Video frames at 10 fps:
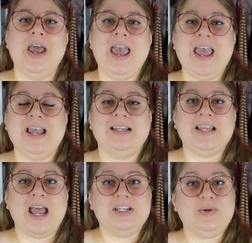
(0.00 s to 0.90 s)
And
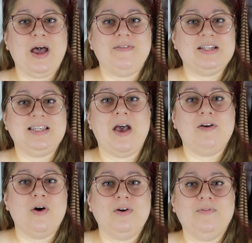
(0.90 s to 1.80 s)
I do have a discount
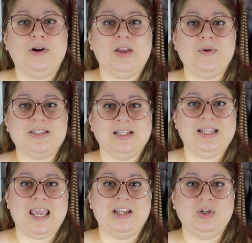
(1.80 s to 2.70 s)
code for you. It's
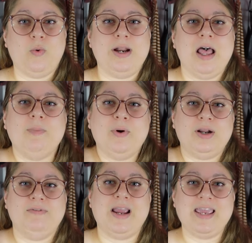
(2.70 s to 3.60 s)
Leigh20. I'll put
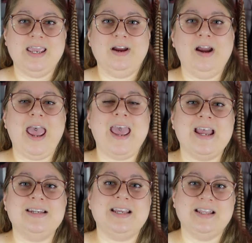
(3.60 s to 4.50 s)
it right here
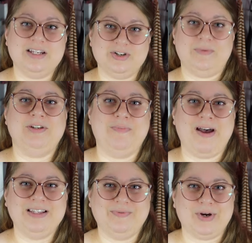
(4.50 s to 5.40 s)
and in the description
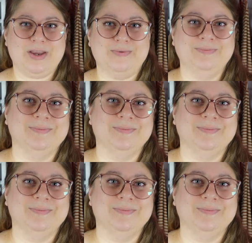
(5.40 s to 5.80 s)
box for you.